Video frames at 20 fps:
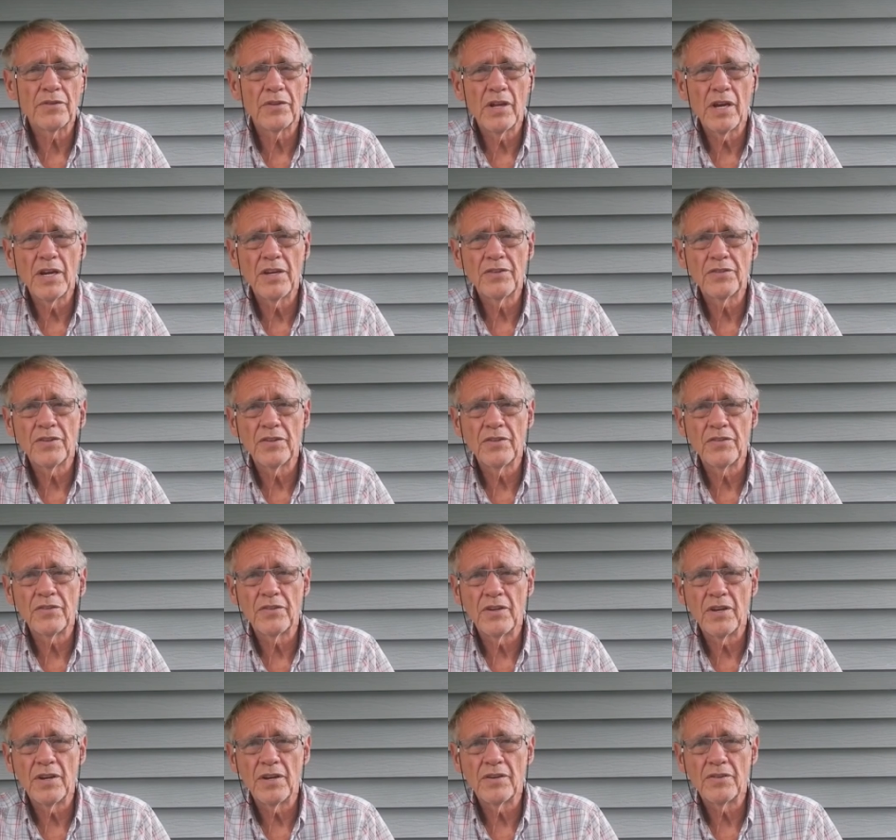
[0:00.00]
license
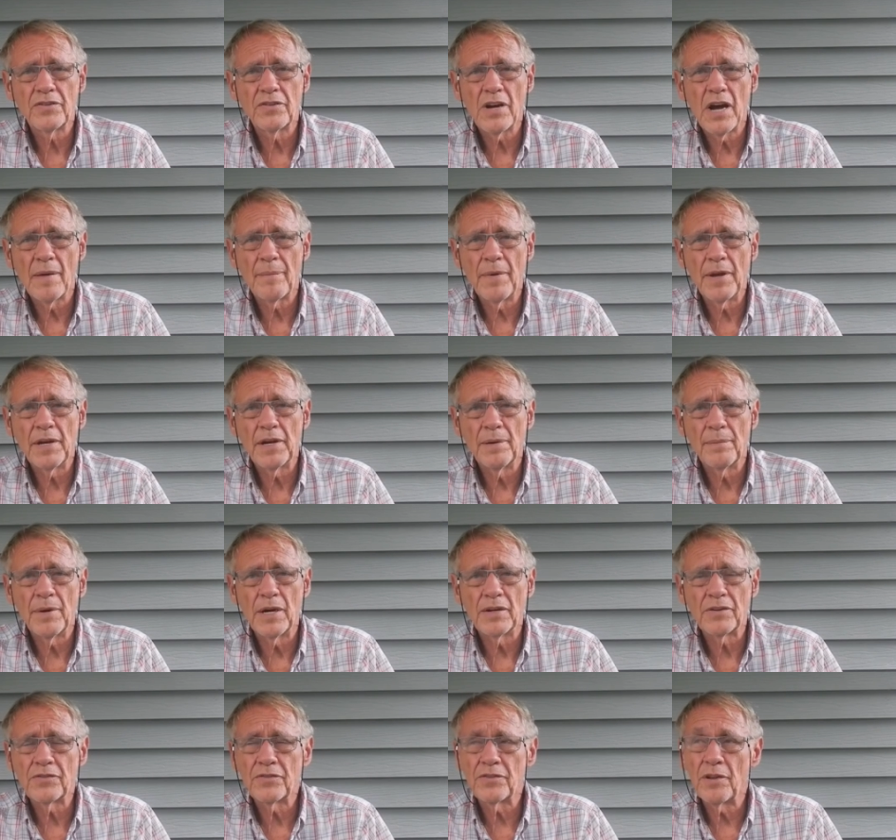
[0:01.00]
and shopping
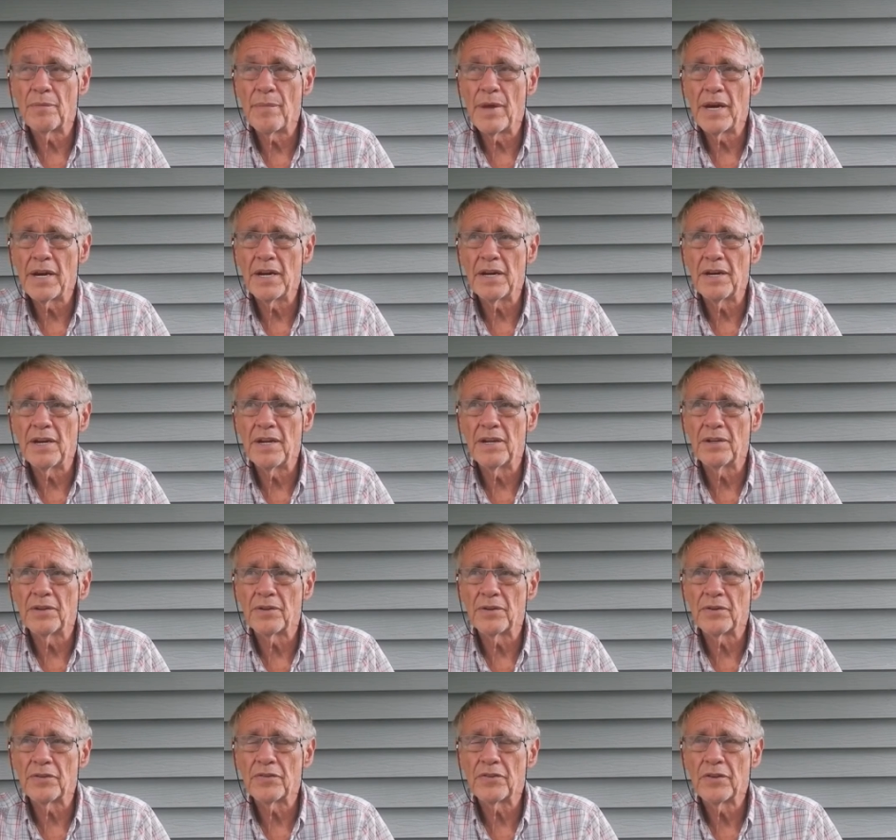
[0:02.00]
amongst the many
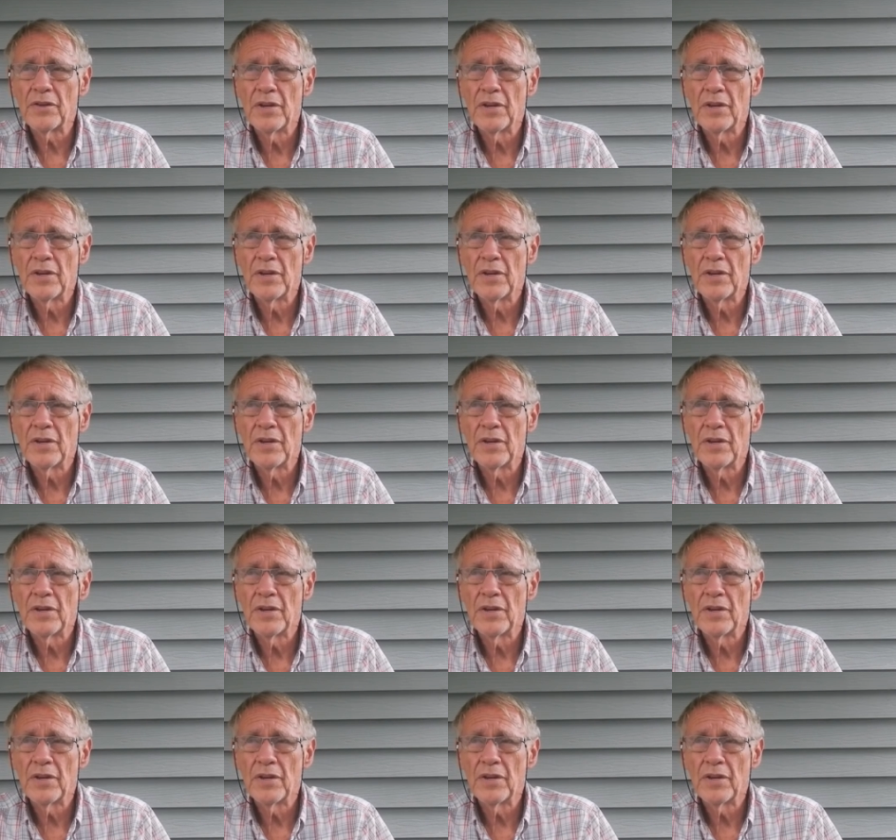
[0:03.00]
dealers,